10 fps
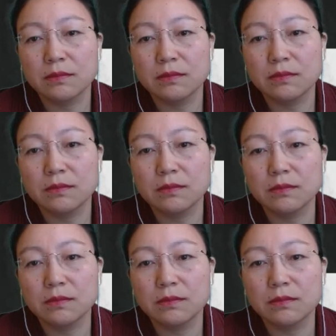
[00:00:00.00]

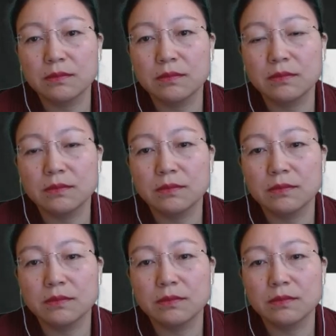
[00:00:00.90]
Two granny
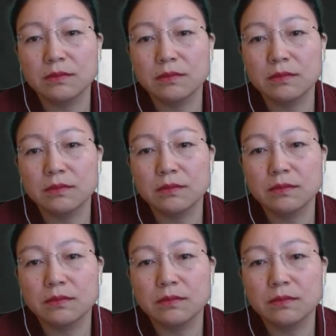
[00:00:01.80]
clusters
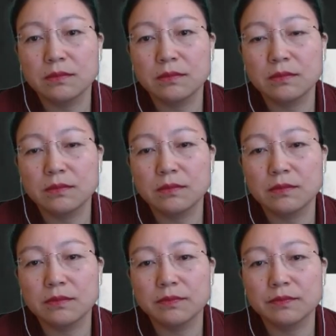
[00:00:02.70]
and keep going.
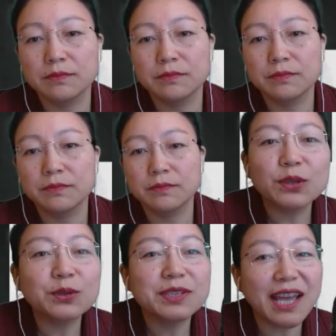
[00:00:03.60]

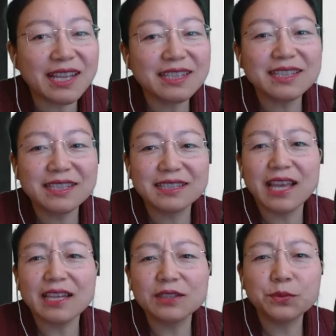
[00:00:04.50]
That's
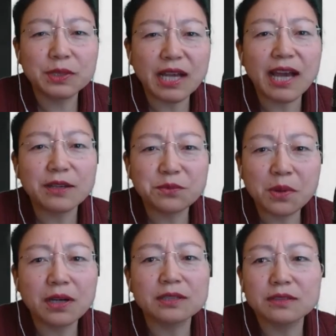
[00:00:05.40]
exactly what I
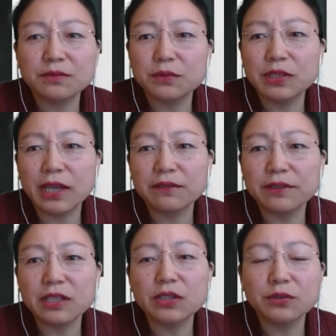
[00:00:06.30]
want for that
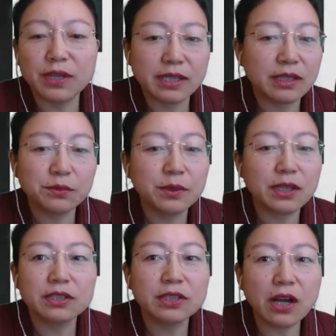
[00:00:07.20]
video, and then we are
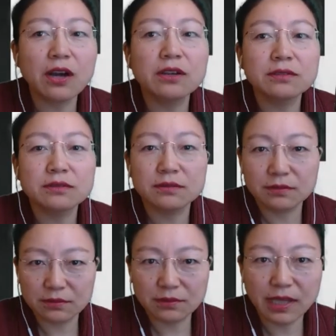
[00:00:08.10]
done
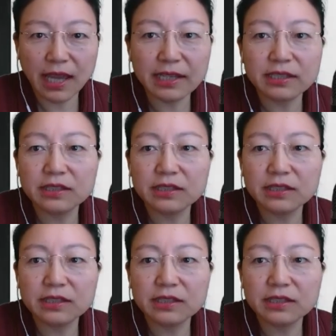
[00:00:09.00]
editing a